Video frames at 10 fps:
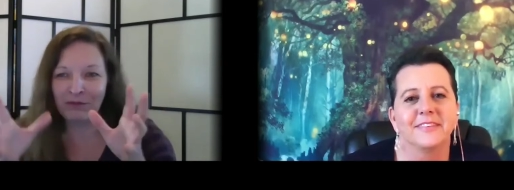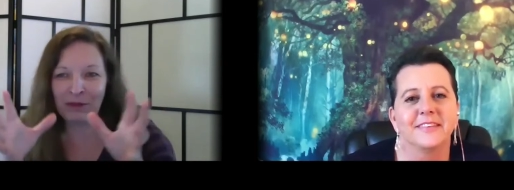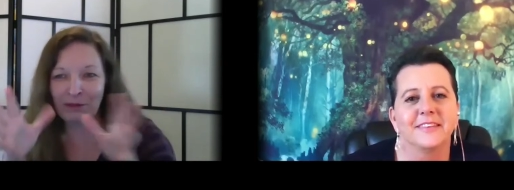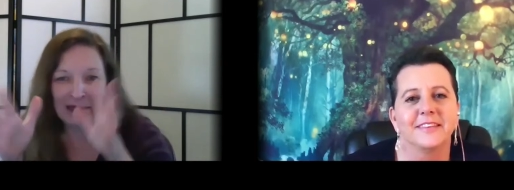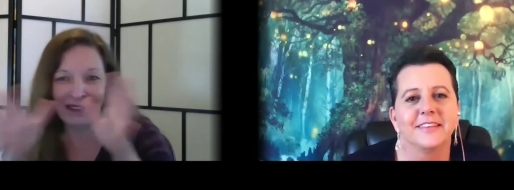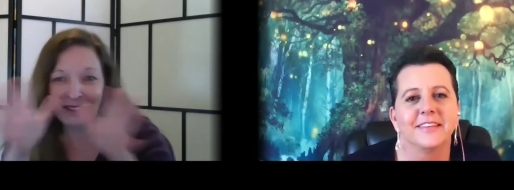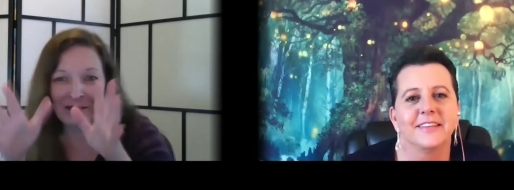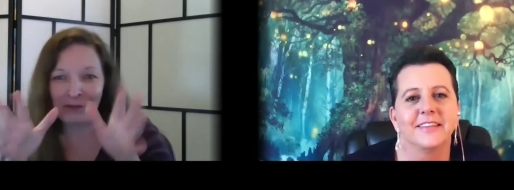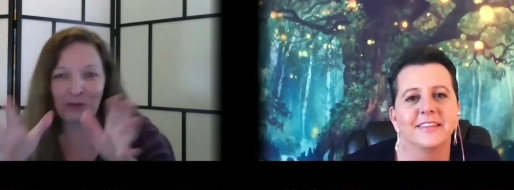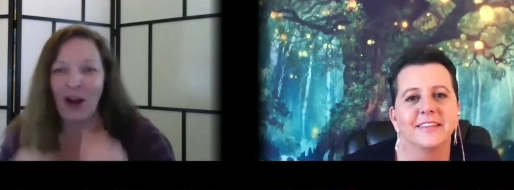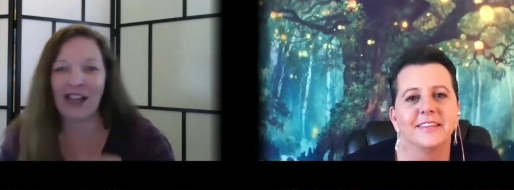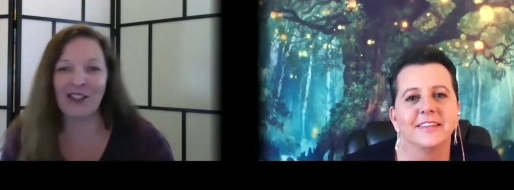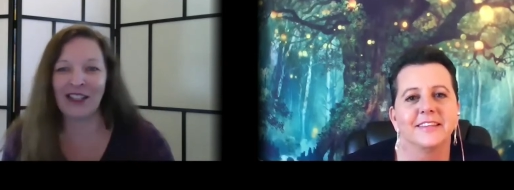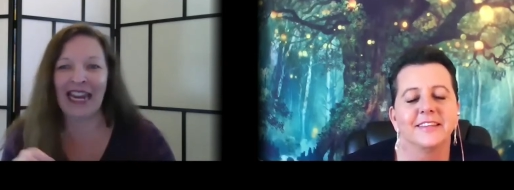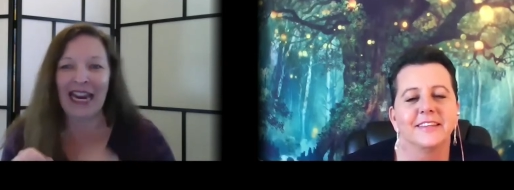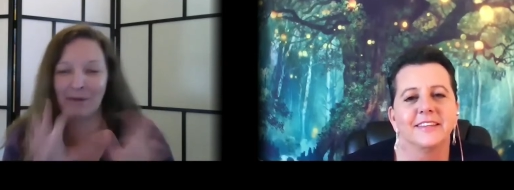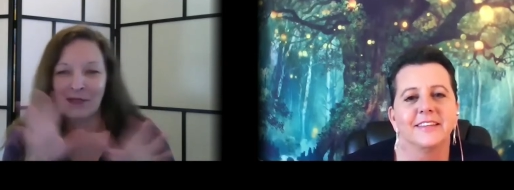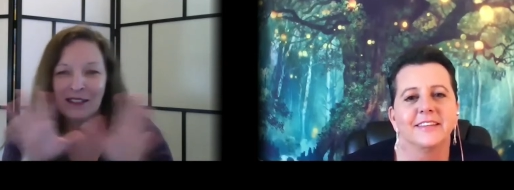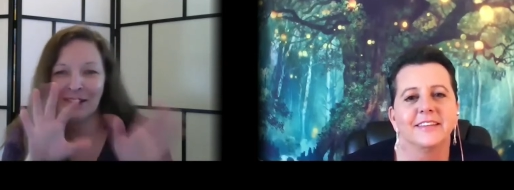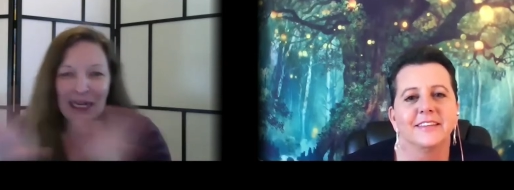Speaker 1: make, watch the
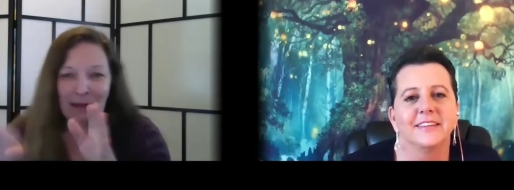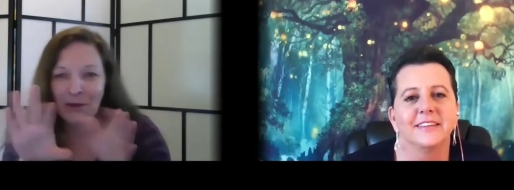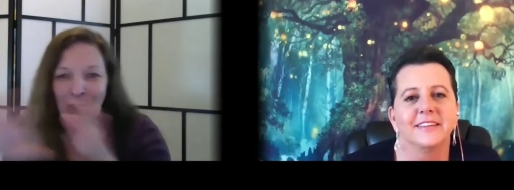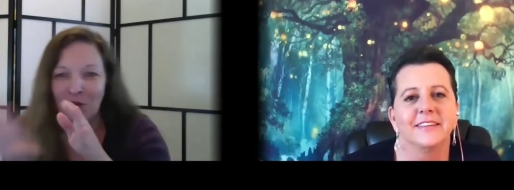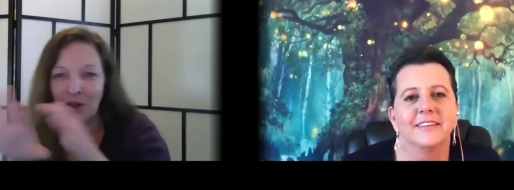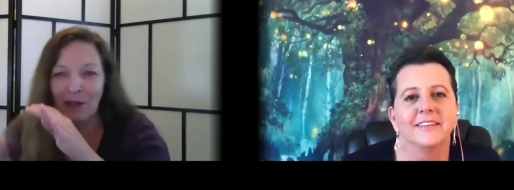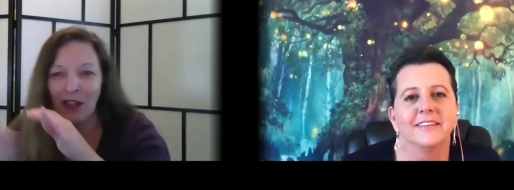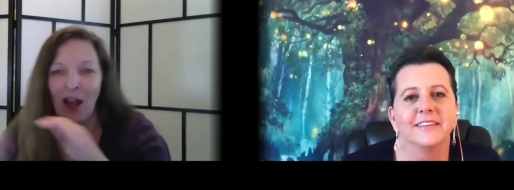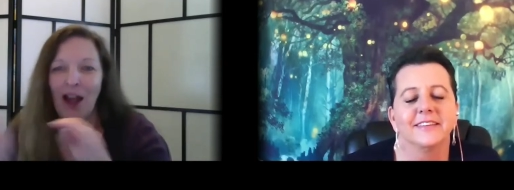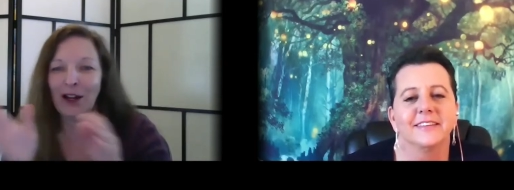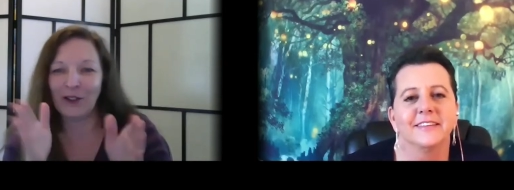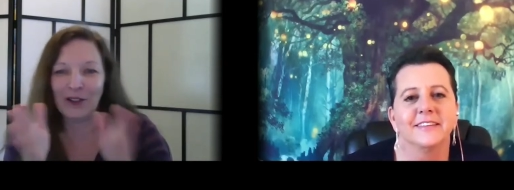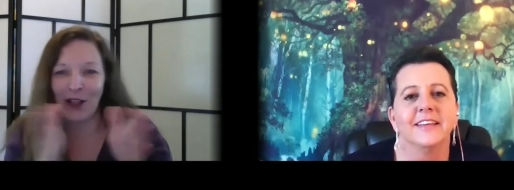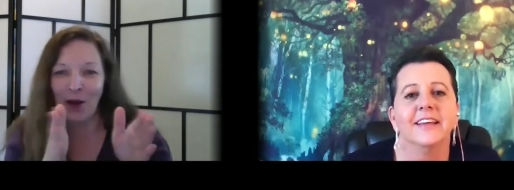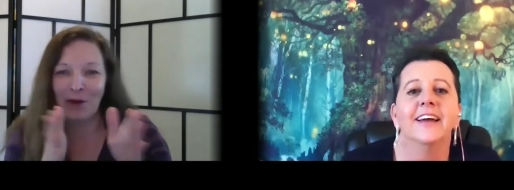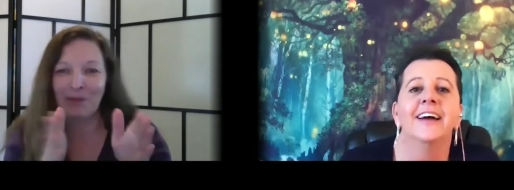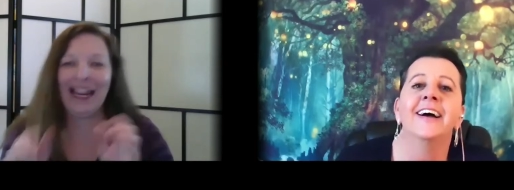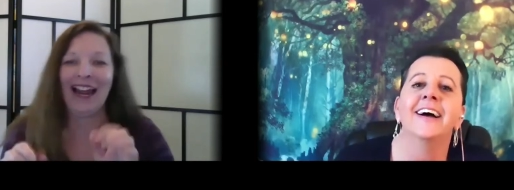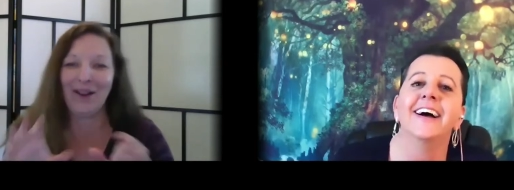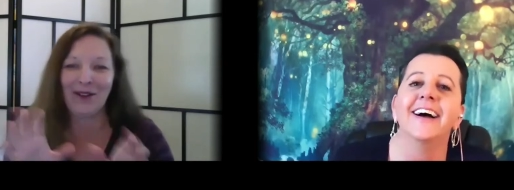games and like move them along or slow them
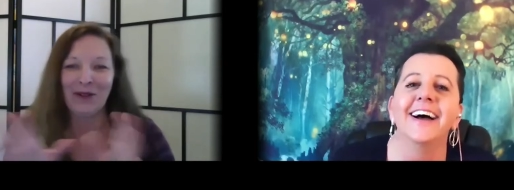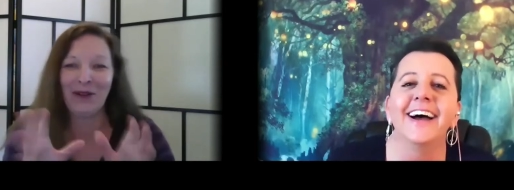down or whatever.